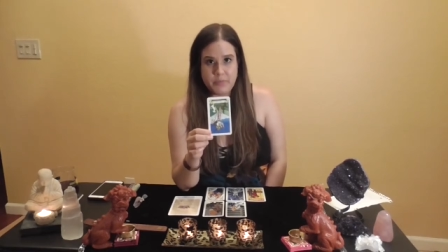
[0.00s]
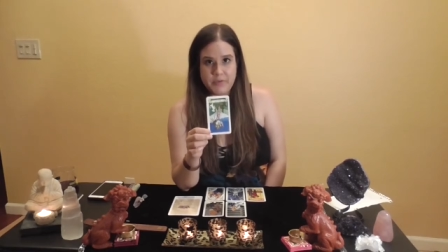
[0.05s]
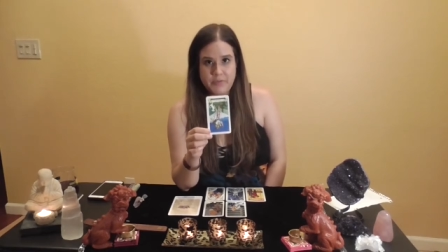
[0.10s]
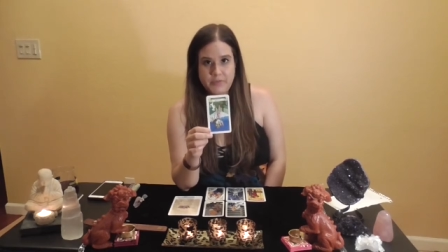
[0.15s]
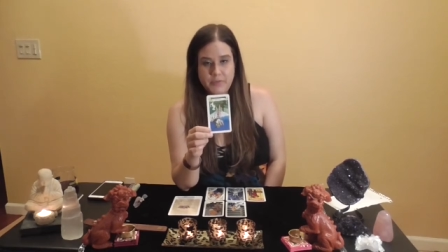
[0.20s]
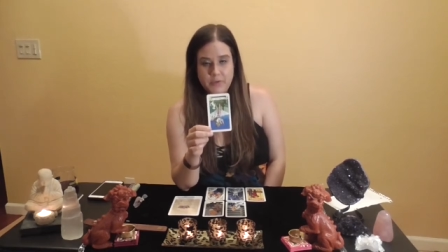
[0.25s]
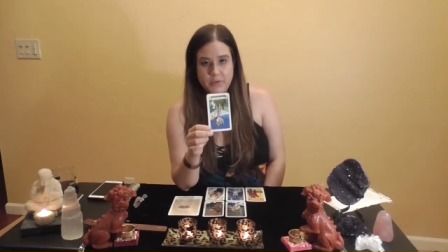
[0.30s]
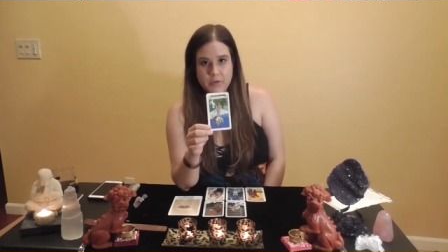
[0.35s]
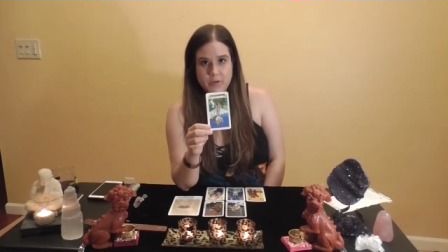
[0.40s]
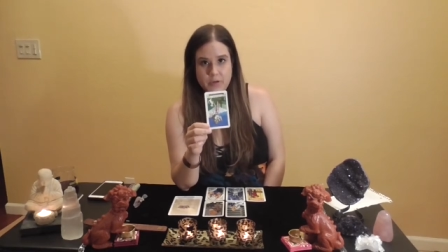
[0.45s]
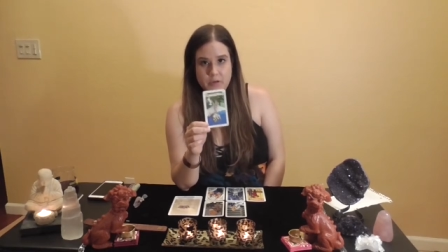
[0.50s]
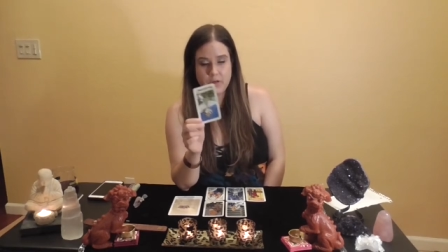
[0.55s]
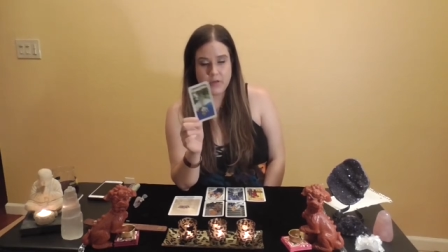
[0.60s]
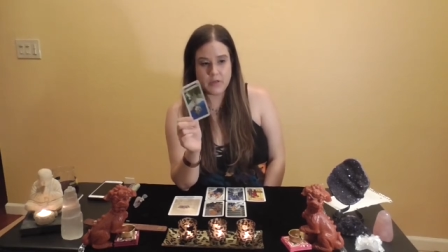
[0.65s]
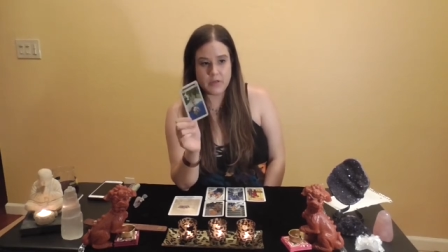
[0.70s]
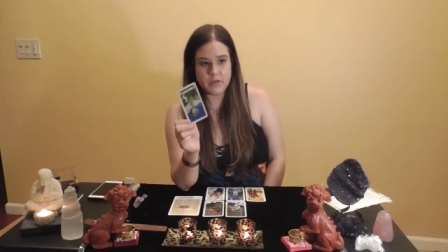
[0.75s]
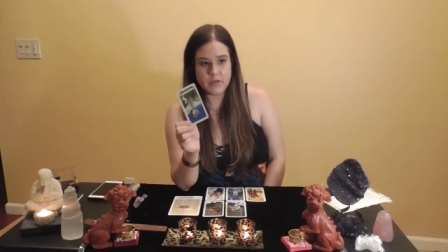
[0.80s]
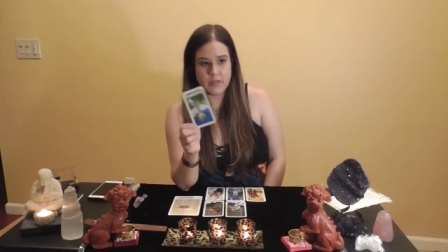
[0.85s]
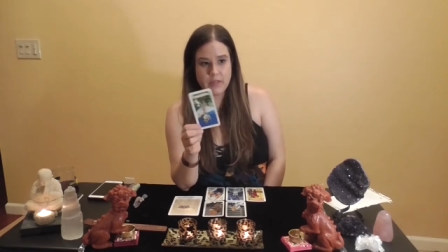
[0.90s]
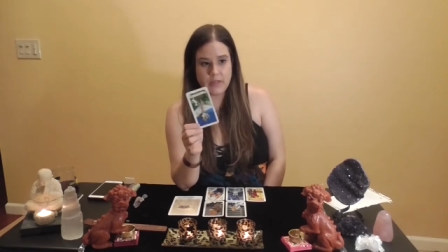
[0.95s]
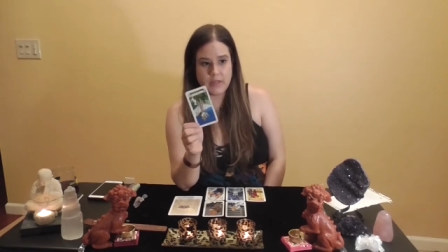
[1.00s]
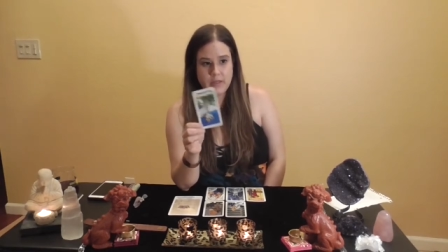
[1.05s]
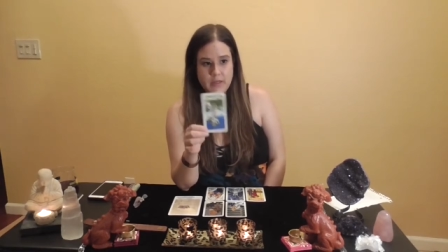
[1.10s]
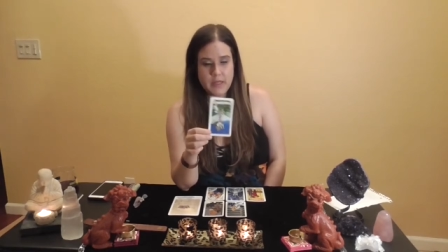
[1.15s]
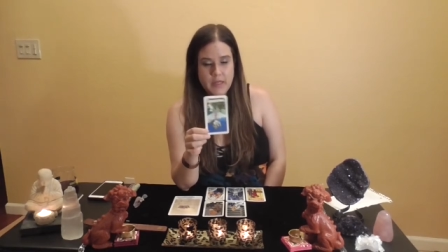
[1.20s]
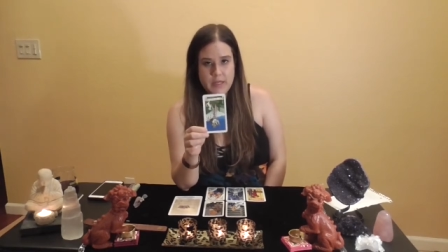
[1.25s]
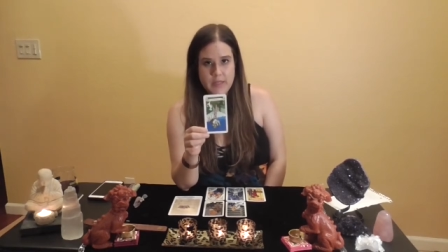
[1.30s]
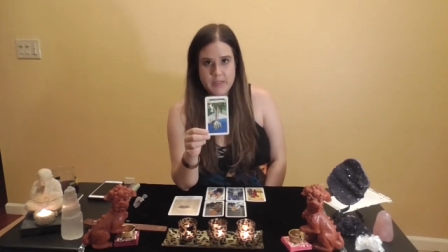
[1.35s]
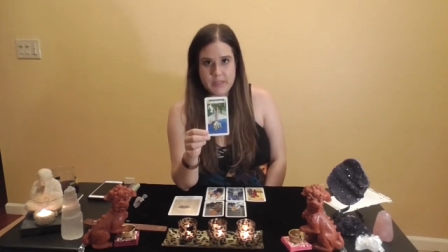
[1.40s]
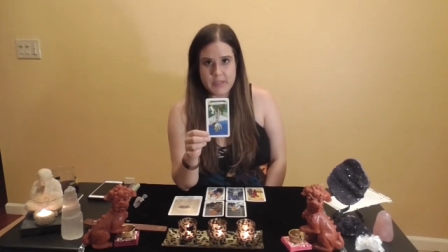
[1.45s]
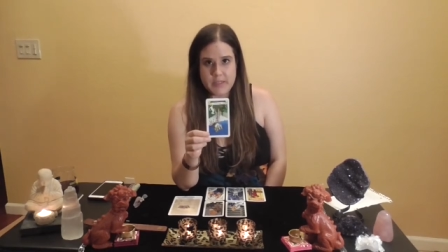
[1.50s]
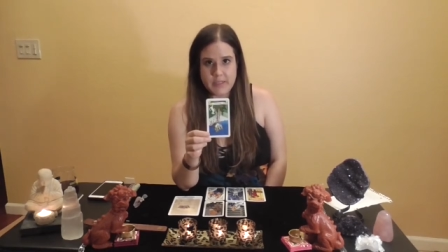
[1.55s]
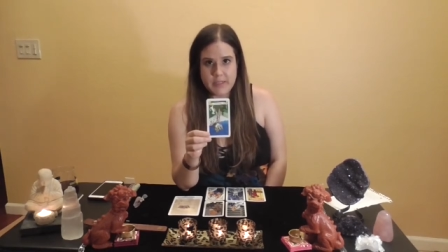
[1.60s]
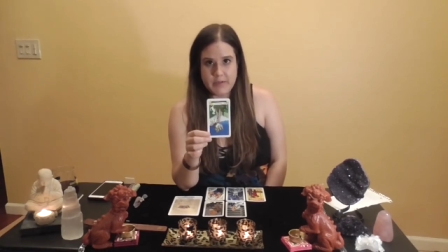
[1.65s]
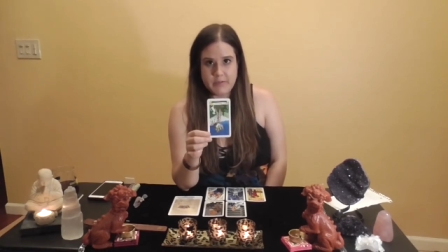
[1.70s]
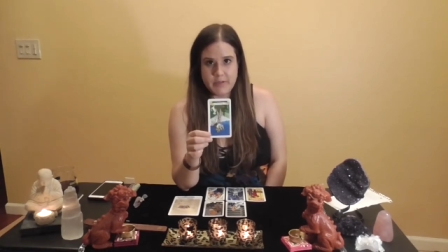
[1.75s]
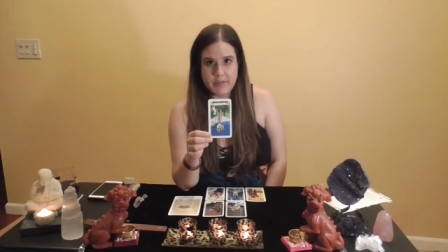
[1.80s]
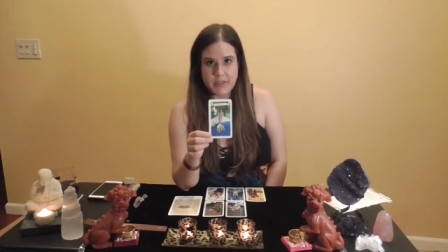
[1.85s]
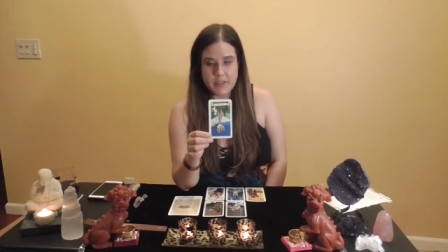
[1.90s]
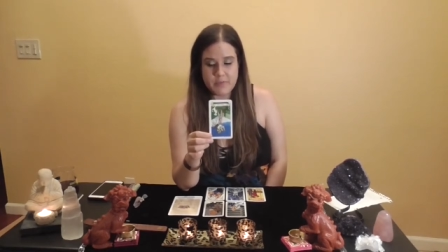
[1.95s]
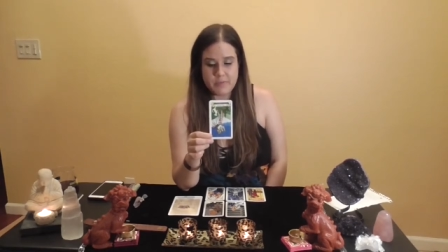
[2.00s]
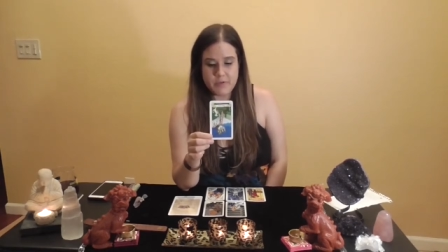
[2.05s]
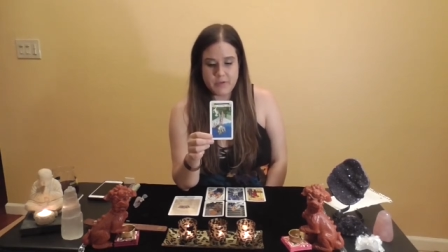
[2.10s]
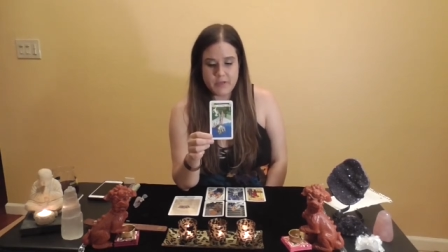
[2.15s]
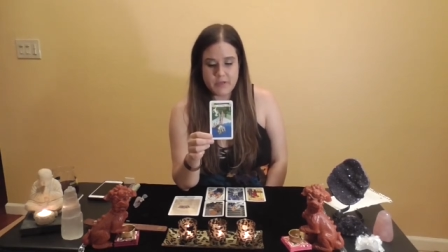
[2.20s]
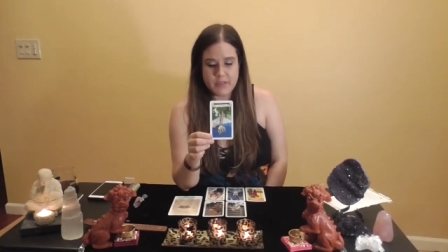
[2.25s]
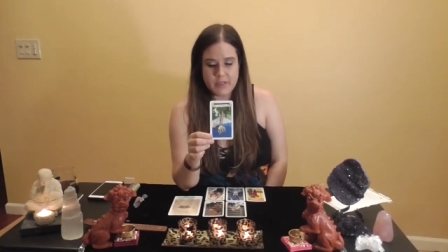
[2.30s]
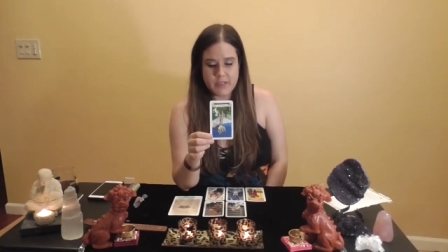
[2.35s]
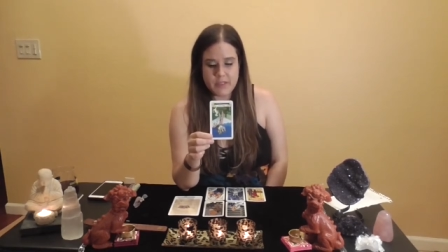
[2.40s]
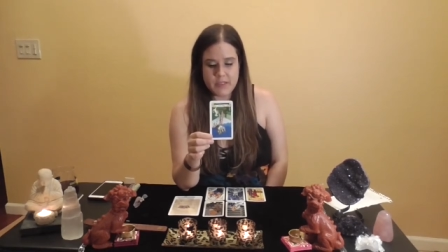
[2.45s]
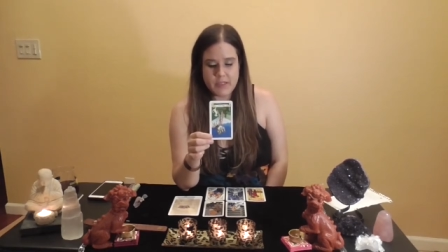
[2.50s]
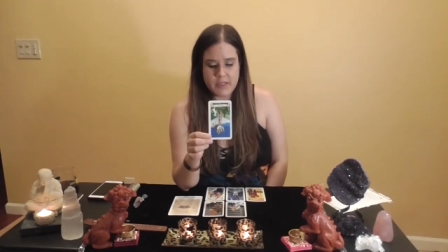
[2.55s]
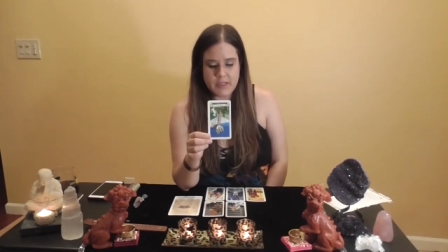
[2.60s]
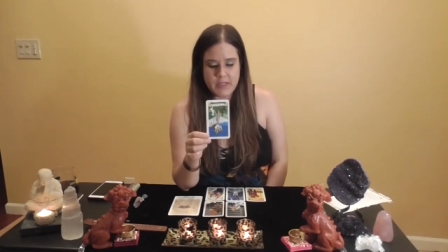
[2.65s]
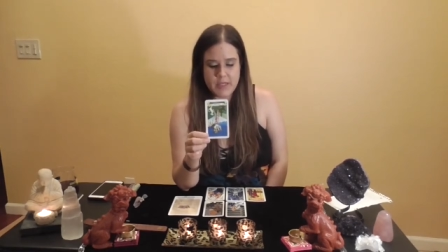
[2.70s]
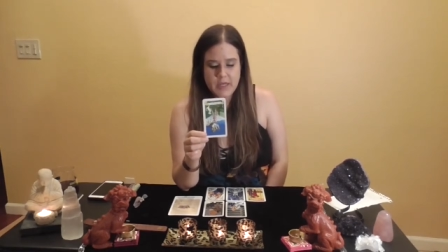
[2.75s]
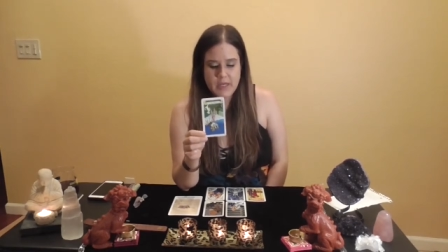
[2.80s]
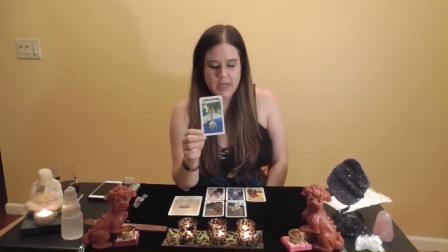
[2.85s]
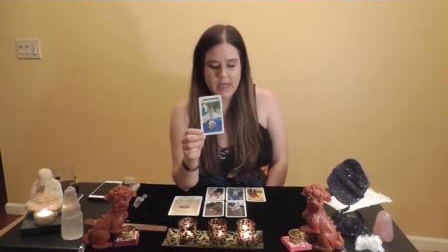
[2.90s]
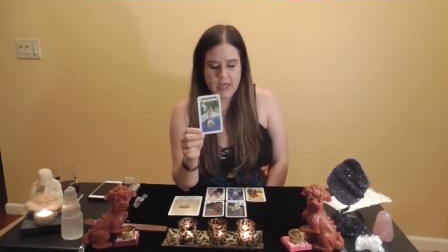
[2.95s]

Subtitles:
before in dealing with this person,